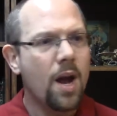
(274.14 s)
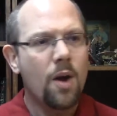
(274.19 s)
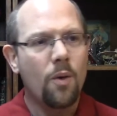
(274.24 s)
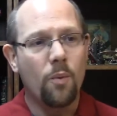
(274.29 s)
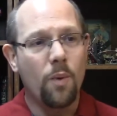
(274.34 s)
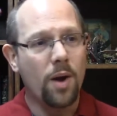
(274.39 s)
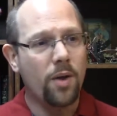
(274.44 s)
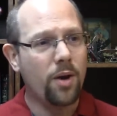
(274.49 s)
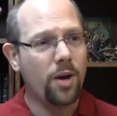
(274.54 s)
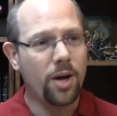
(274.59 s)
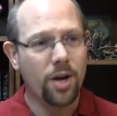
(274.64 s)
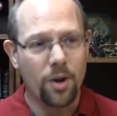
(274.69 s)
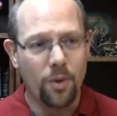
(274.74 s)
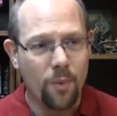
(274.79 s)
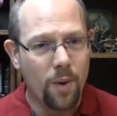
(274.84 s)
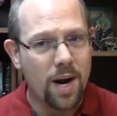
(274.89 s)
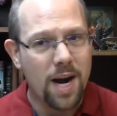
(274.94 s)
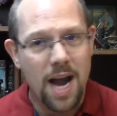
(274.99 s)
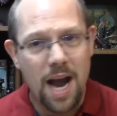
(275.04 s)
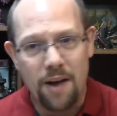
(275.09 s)
whether you
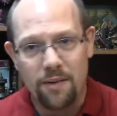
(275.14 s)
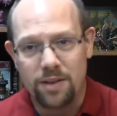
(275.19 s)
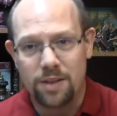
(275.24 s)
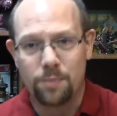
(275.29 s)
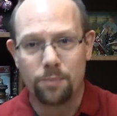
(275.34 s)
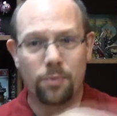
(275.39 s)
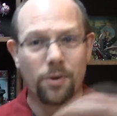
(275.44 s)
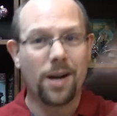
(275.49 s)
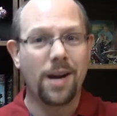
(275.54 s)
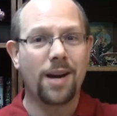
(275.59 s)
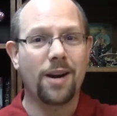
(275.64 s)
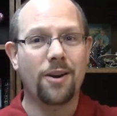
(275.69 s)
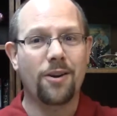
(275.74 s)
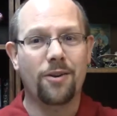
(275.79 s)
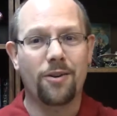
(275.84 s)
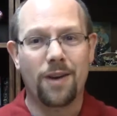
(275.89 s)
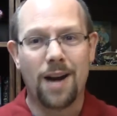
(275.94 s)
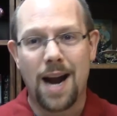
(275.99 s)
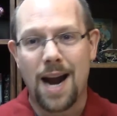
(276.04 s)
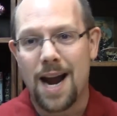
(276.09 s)
want to have spring
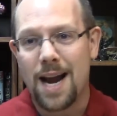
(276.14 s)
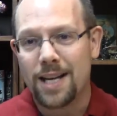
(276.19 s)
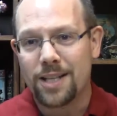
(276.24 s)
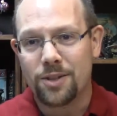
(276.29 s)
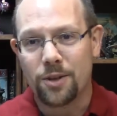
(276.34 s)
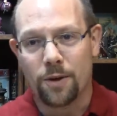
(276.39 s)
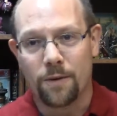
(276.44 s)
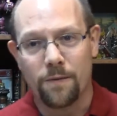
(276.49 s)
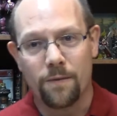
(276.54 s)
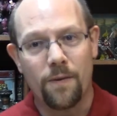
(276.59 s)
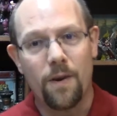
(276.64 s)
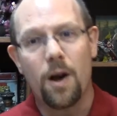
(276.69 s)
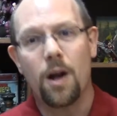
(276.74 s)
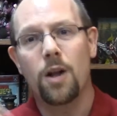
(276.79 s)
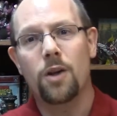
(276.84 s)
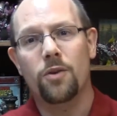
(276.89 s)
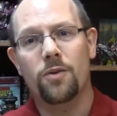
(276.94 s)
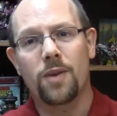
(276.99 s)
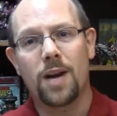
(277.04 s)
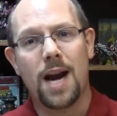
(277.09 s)
grass or
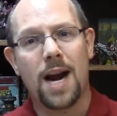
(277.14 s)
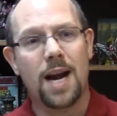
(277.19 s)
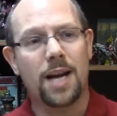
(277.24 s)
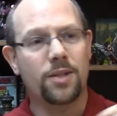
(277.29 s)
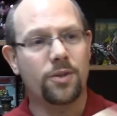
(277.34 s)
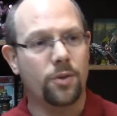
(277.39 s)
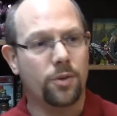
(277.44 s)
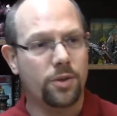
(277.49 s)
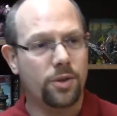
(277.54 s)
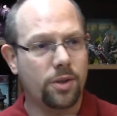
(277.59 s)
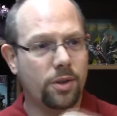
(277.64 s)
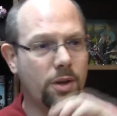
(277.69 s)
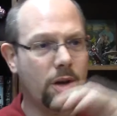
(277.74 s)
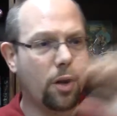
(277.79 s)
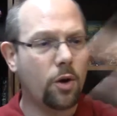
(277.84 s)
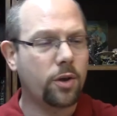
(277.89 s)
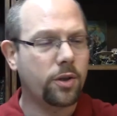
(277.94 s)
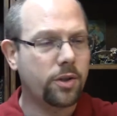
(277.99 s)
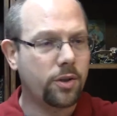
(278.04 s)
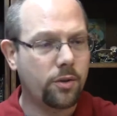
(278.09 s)
fall grass or
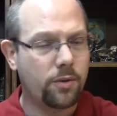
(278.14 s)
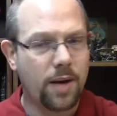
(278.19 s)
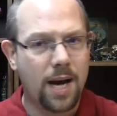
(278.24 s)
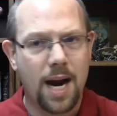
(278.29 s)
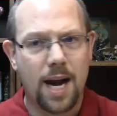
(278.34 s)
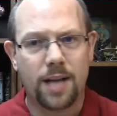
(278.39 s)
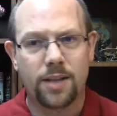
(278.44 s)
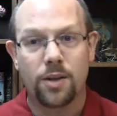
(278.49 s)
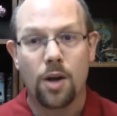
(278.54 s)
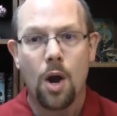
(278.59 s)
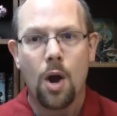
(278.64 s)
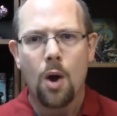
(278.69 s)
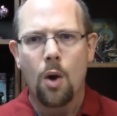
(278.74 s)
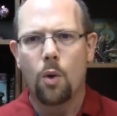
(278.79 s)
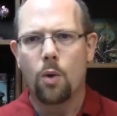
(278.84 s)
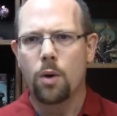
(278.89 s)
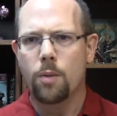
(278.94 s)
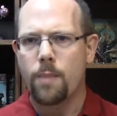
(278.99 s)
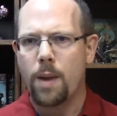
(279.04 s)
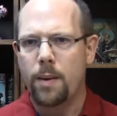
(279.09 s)
scarce grass,
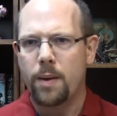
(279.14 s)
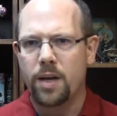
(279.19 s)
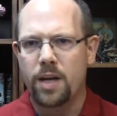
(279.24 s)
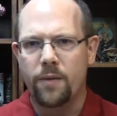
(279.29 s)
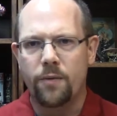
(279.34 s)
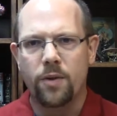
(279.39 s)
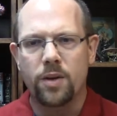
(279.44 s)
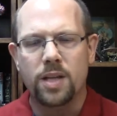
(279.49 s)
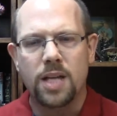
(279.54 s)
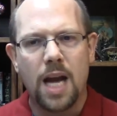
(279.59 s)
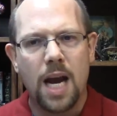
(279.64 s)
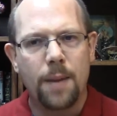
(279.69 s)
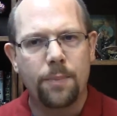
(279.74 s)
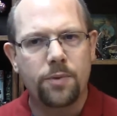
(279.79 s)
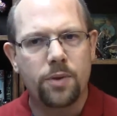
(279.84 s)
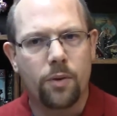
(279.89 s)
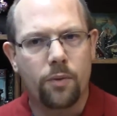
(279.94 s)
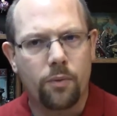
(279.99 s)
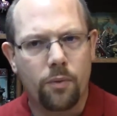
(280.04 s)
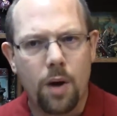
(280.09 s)
or maybe different types
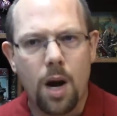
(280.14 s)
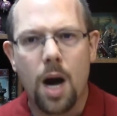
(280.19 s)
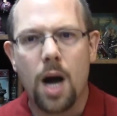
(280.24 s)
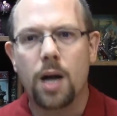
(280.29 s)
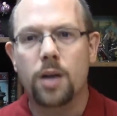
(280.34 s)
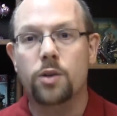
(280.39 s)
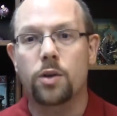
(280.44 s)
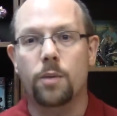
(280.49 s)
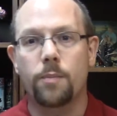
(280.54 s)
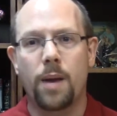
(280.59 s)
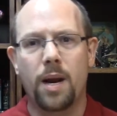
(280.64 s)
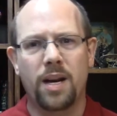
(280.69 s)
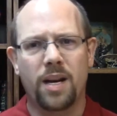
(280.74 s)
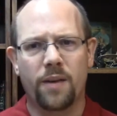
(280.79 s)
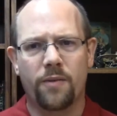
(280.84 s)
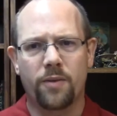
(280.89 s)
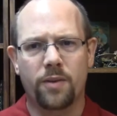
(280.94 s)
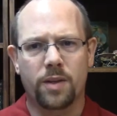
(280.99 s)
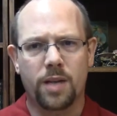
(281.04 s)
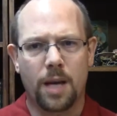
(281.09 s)
of rocks, or maybe
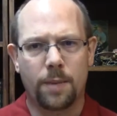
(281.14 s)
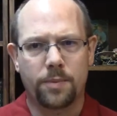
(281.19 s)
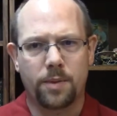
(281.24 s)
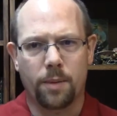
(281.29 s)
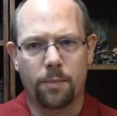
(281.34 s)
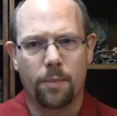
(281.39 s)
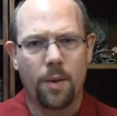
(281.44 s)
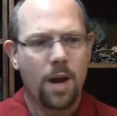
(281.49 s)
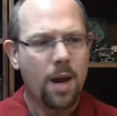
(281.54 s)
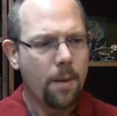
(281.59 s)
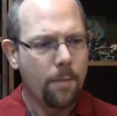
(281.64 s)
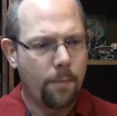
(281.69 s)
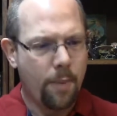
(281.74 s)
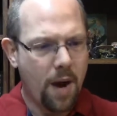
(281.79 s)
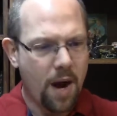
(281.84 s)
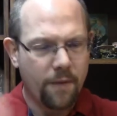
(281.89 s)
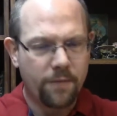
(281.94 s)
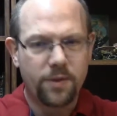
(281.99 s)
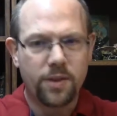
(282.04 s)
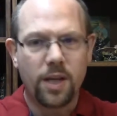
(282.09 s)
different types of
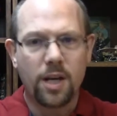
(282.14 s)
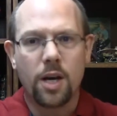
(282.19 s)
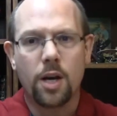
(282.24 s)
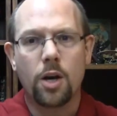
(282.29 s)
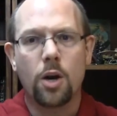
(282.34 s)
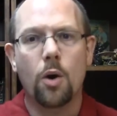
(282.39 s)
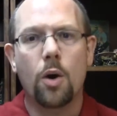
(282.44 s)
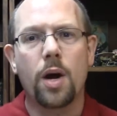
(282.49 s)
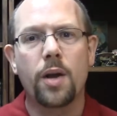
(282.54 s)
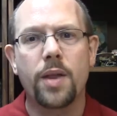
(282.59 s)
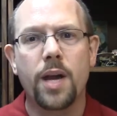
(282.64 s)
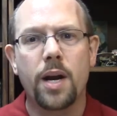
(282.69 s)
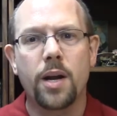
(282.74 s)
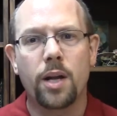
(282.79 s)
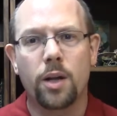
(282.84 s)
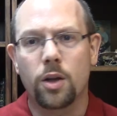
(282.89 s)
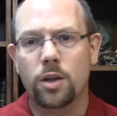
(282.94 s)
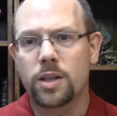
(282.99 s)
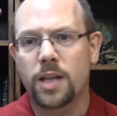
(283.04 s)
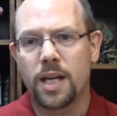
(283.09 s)
puffs that can go on there that
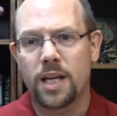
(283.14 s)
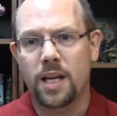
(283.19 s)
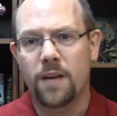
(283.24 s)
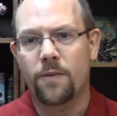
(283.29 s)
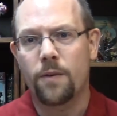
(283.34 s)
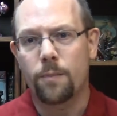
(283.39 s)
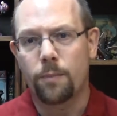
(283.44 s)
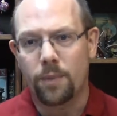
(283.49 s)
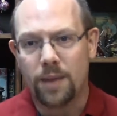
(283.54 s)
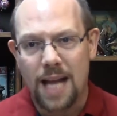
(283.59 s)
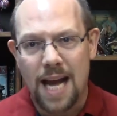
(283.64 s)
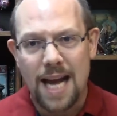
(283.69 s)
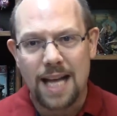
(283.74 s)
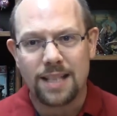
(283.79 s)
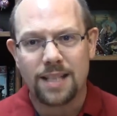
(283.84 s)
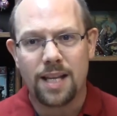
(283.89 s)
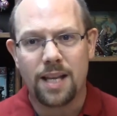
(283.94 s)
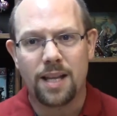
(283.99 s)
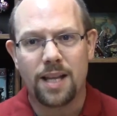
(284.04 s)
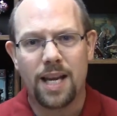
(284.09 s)
looks like different
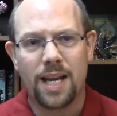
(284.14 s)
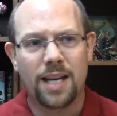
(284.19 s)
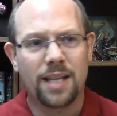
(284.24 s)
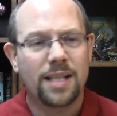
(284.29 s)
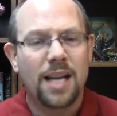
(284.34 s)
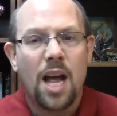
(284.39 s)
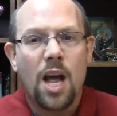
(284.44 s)
plants and things.